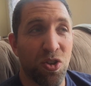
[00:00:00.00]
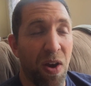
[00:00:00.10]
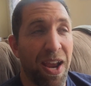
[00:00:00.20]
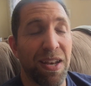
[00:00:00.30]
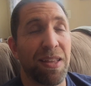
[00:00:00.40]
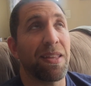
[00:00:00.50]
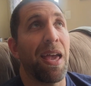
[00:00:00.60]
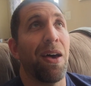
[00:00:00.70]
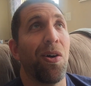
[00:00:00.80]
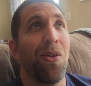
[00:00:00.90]
trying to
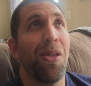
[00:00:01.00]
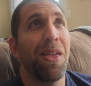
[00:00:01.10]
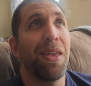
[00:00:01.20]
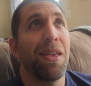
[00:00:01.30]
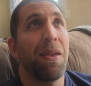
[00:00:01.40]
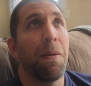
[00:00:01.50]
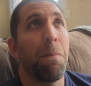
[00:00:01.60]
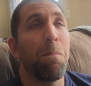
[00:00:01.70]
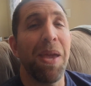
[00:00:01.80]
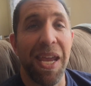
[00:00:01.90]
sell
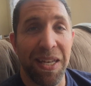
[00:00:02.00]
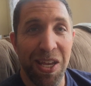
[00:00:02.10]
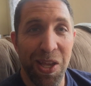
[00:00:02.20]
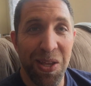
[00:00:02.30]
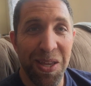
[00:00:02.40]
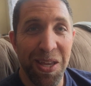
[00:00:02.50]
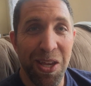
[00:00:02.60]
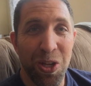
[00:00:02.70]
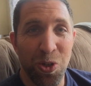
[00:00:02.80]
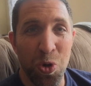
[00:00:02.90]
meat
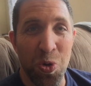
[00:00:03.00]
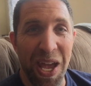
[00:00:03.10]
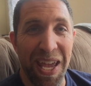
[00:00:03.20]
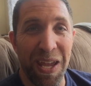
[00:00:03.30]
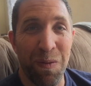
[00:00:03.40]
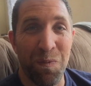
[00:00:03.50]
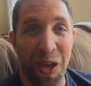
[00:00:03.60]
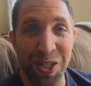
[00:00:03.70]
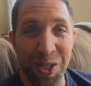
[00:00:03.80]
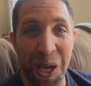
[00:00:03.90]
to a
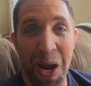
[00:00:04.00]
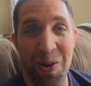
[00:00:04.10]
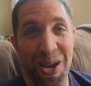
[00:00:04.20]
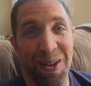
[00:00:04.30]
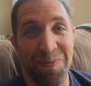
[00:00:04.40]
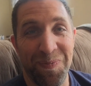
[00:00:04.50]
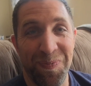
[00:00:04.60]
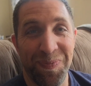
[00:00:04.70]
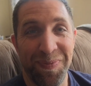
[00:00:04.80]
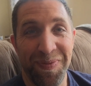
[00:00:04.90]
vegetarian,
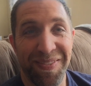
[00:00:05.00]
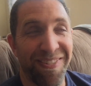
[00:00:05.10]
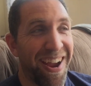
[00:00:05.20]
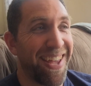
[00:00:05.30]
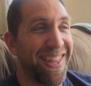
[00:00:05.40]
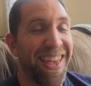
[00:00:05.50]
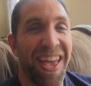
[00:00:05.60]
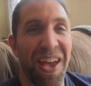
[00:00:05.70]
right?